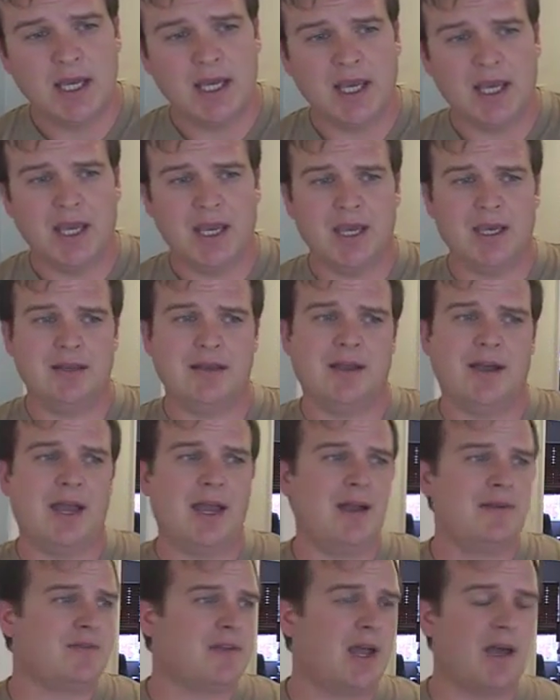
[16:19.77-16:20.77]
and I
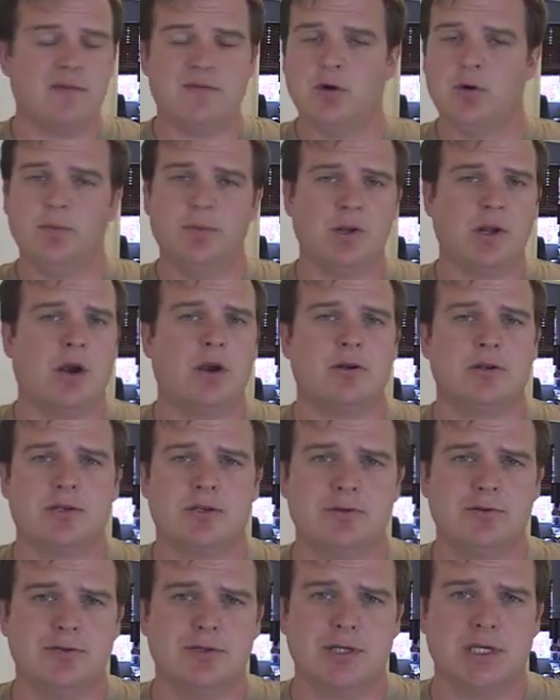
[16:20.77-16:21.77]
have to have open heart
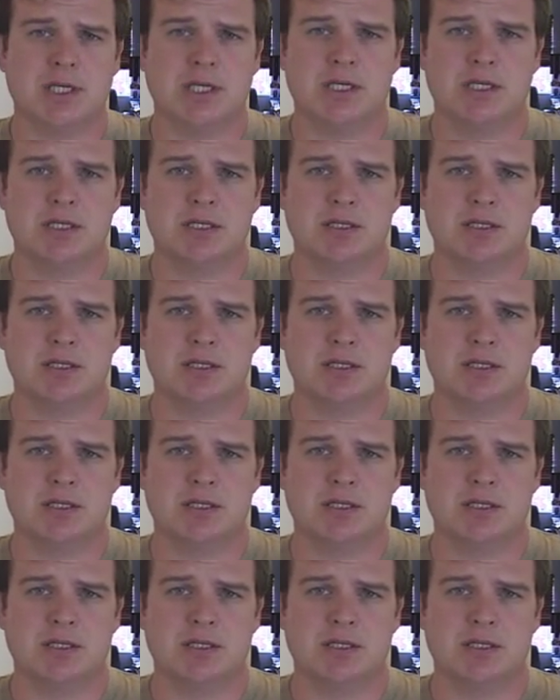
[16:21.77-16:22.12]
surgery,